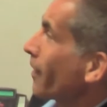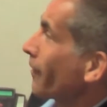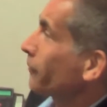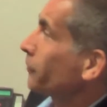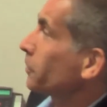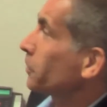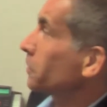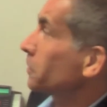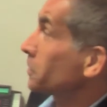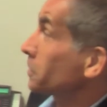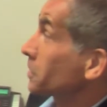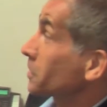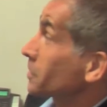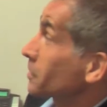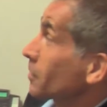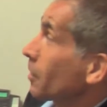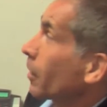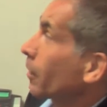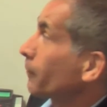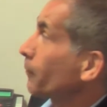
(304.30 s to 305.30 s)
after
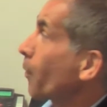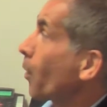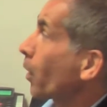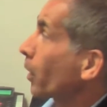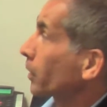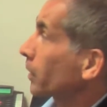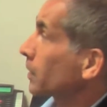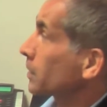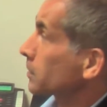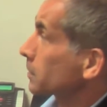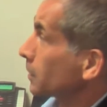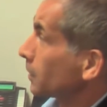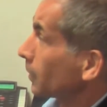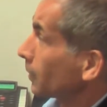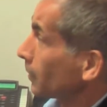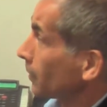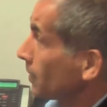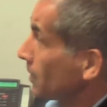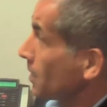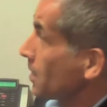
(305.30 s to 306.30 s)
diseases like
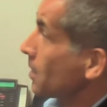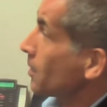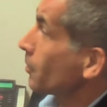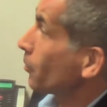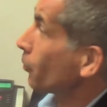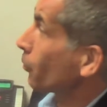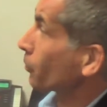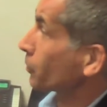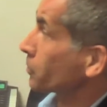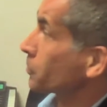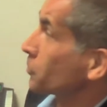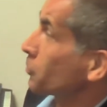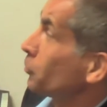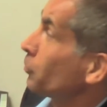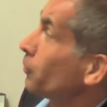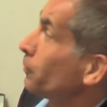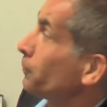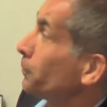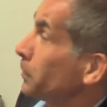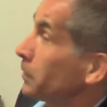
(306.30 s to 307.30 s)
Parkinson or
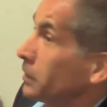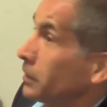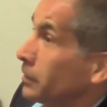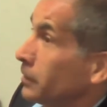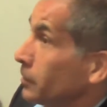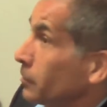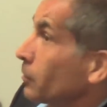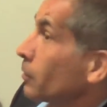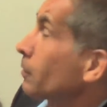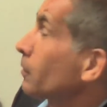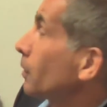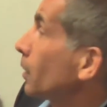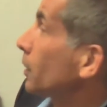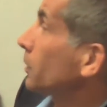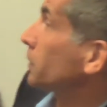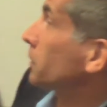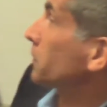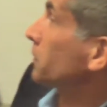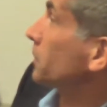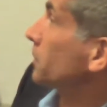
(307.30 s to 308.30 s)
COPD or
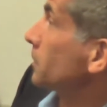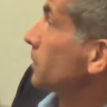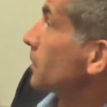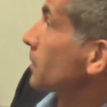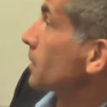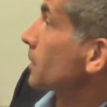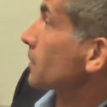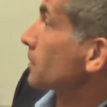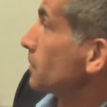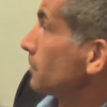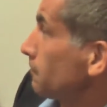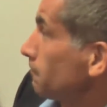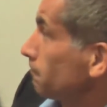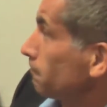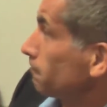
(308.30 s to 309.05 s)
other diseases.